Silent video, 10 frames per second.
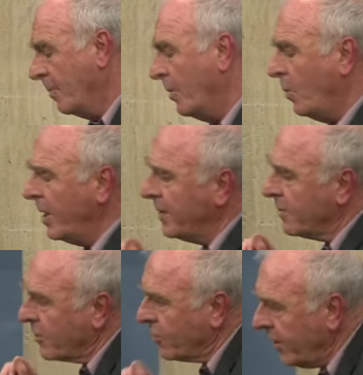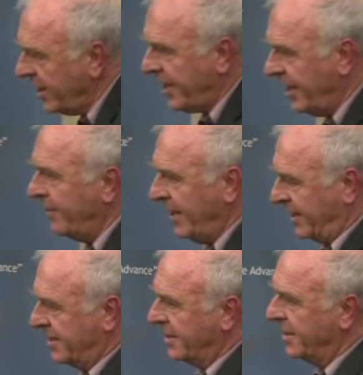But what it critically
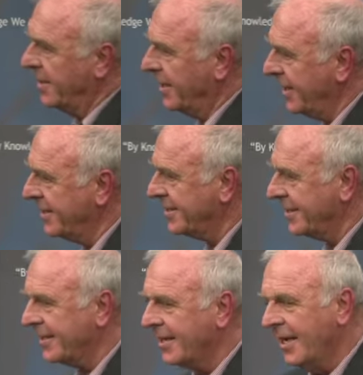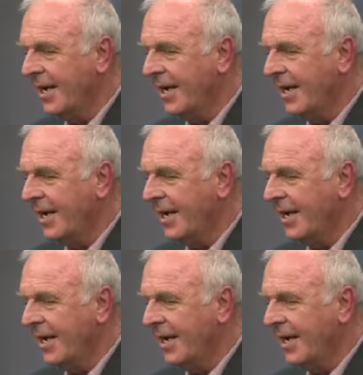means is that